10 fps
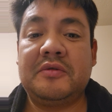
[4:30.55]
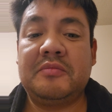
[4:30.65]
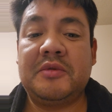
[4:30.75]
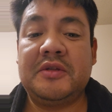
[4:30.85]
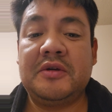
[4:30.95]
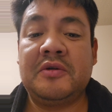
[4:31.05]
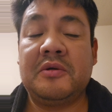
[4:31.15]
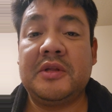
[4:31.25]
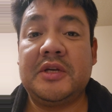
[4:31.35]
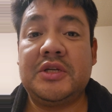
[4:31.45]
made the
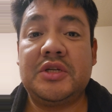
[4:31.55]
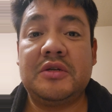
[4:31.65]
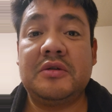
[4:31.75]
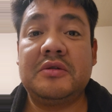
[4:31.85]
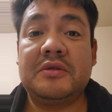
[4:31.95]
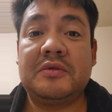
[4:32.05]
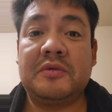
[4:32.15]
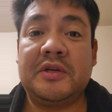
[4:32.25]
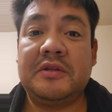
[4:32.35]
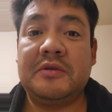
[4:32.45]
correlation
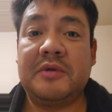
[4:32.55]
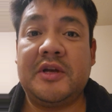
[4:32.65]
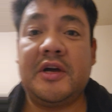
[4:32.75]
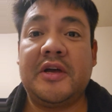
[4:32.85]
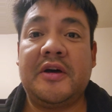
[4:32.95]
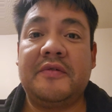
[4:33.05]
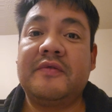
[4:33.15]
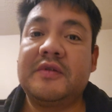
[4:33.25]
quite the way I have.